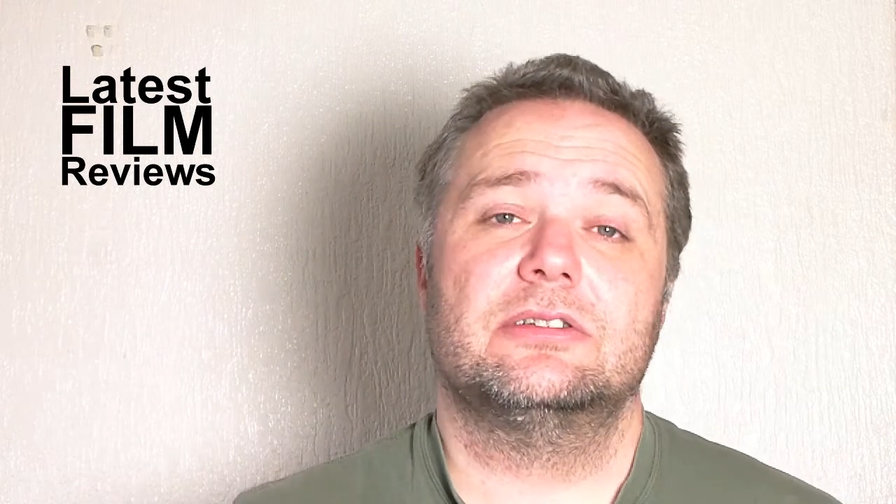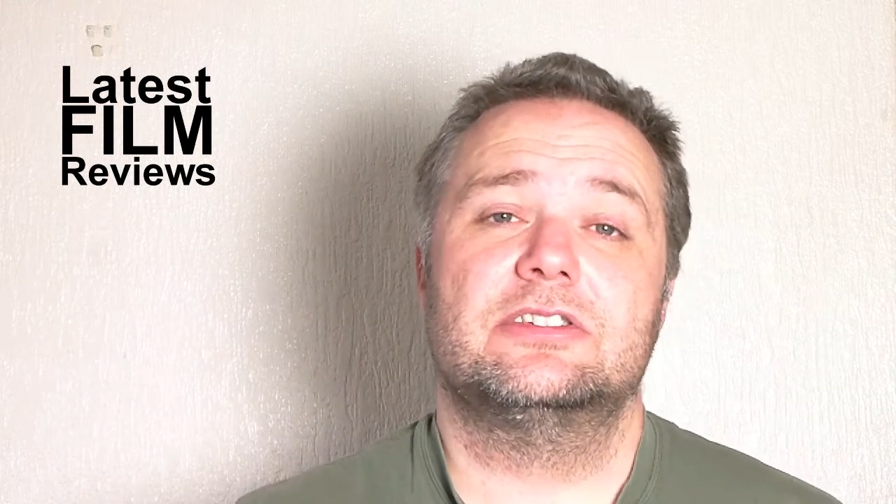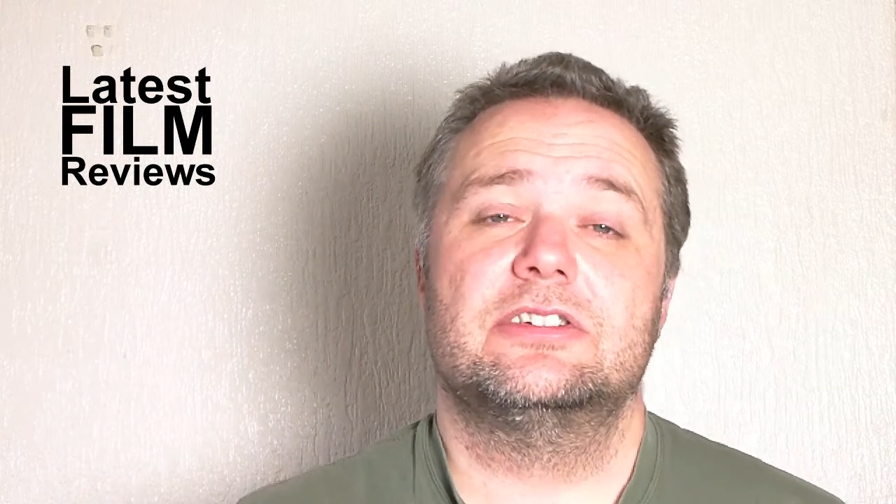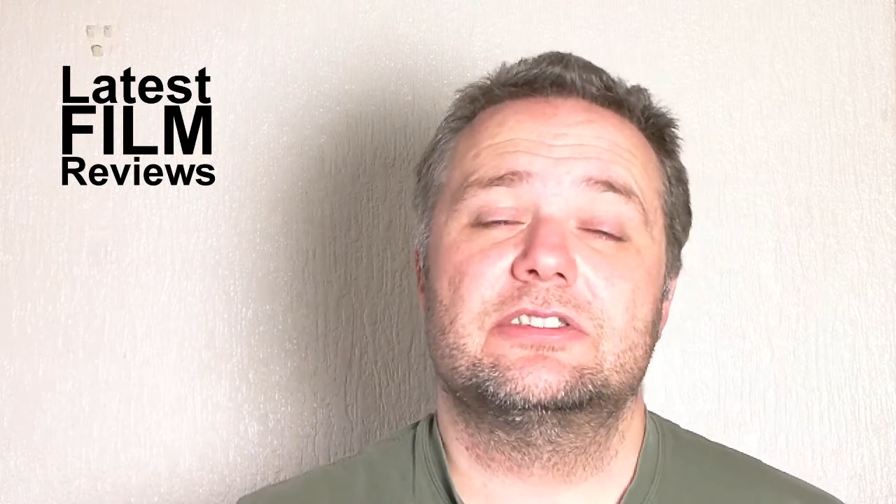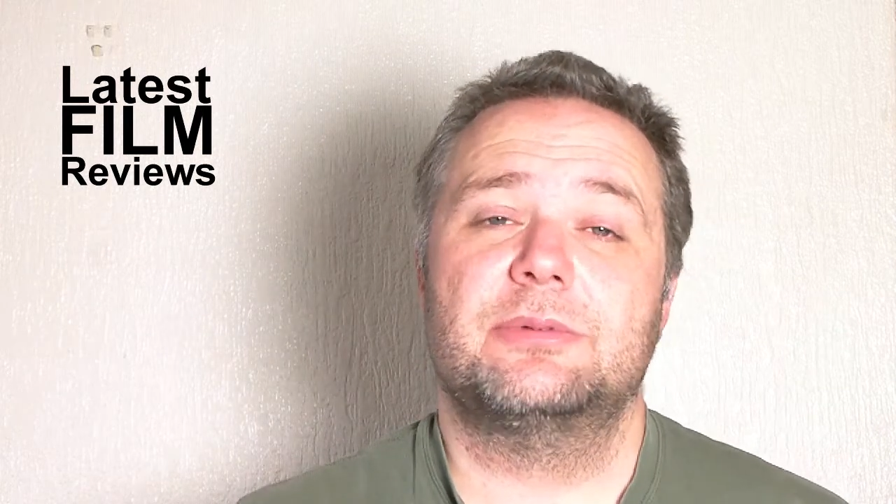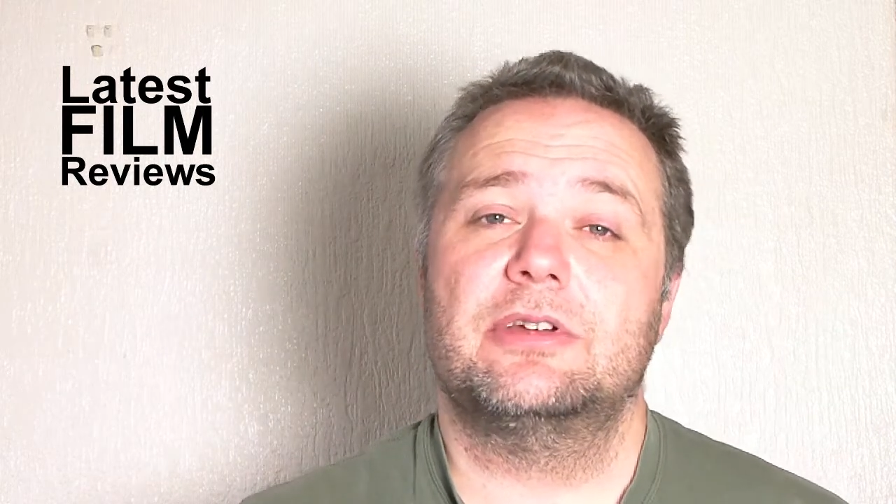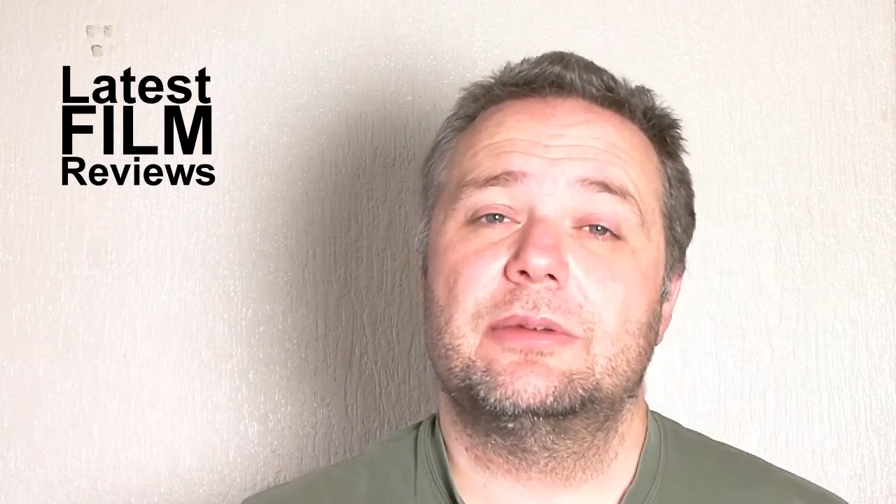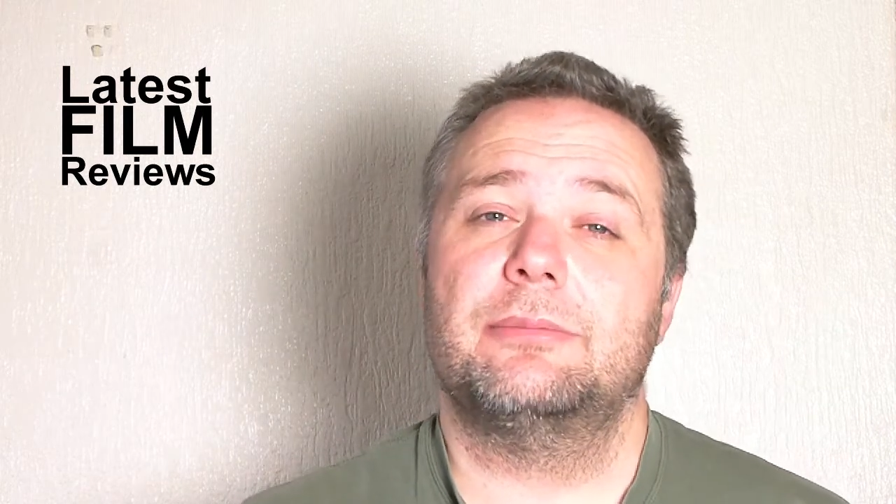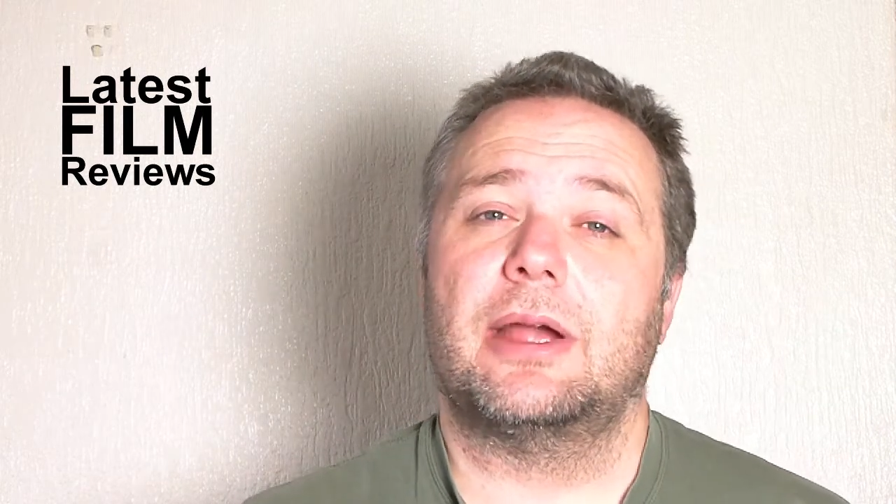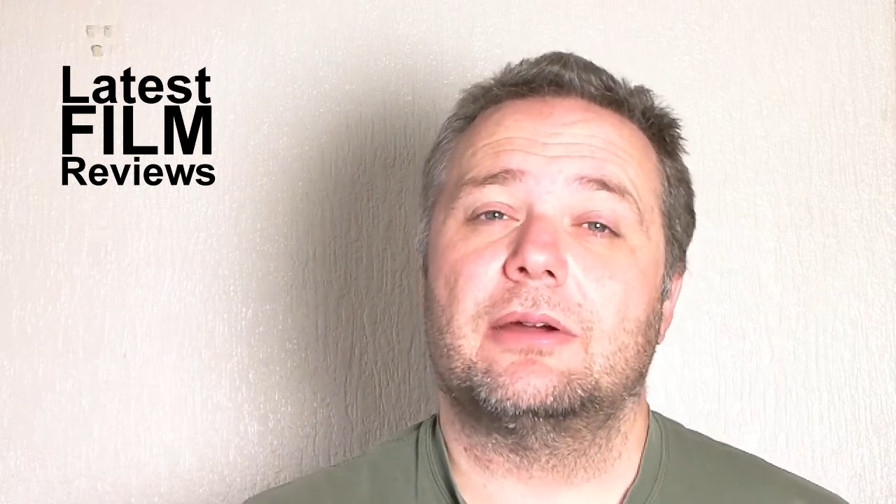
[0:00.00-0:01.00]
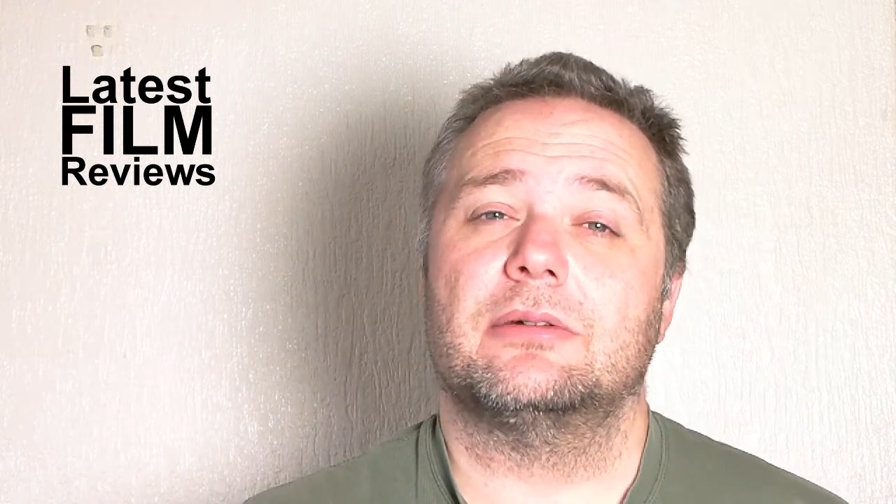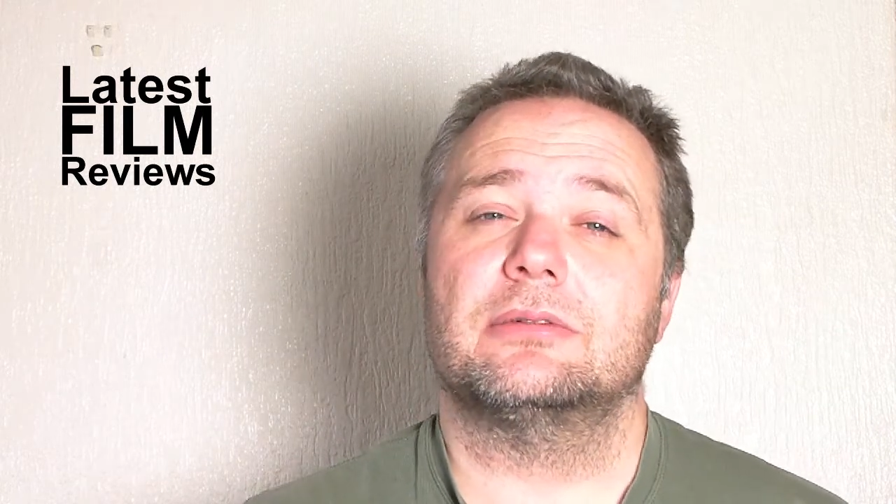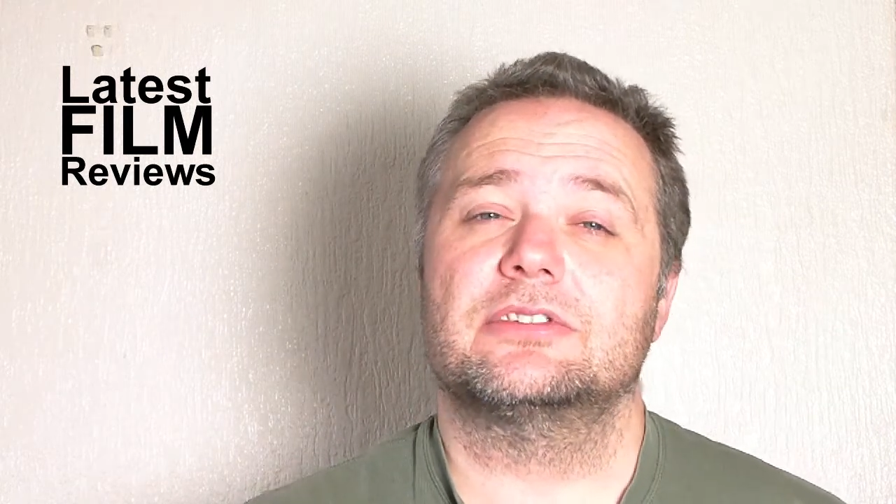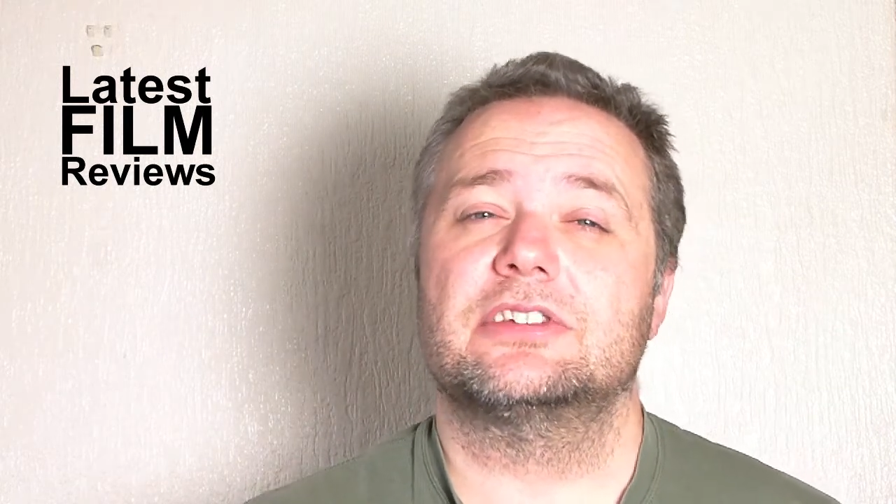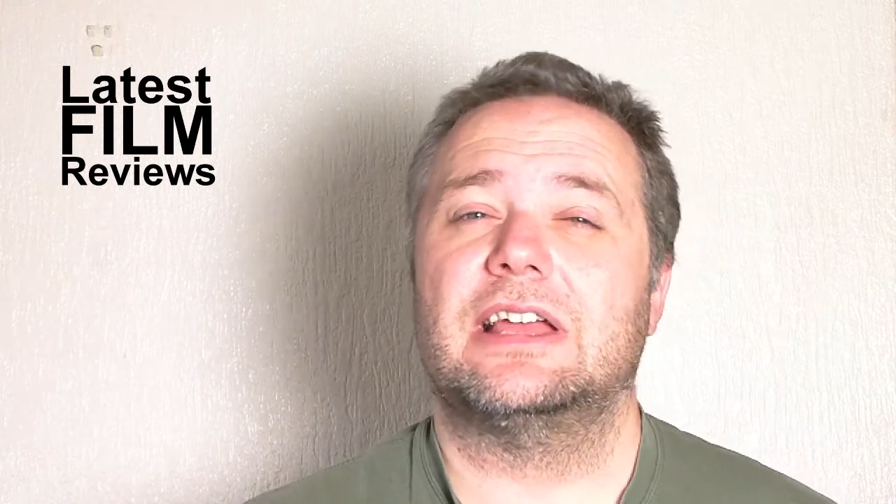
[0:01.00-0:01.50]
Two Smoking Barrels